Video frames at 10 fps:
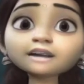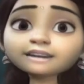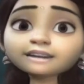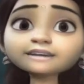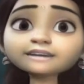
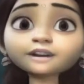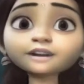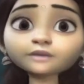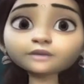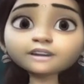Kent State
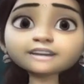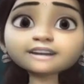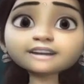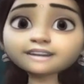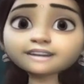University
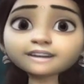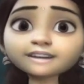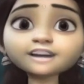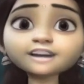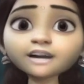doesn't
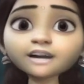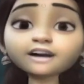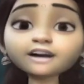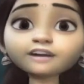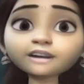need
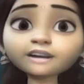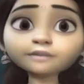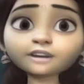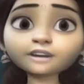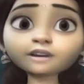GRE for
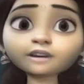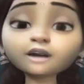admission.